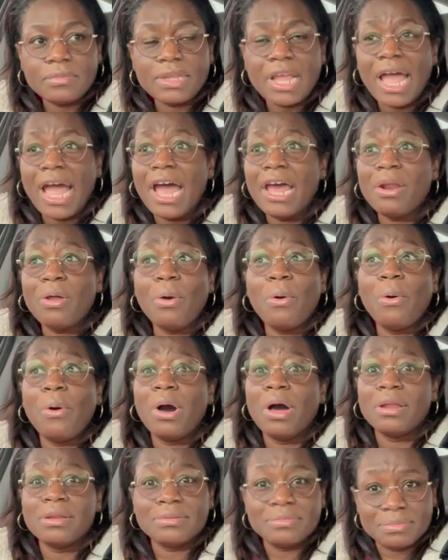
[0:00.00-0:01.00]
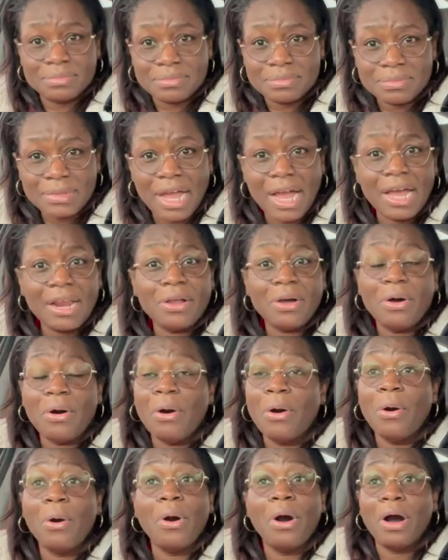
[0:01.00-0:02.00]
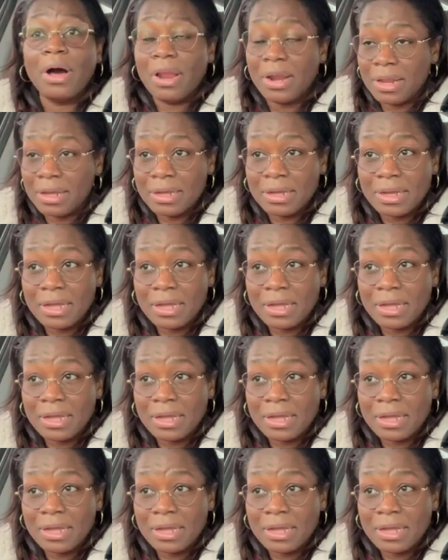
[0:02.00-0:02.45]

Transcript: at all. At all.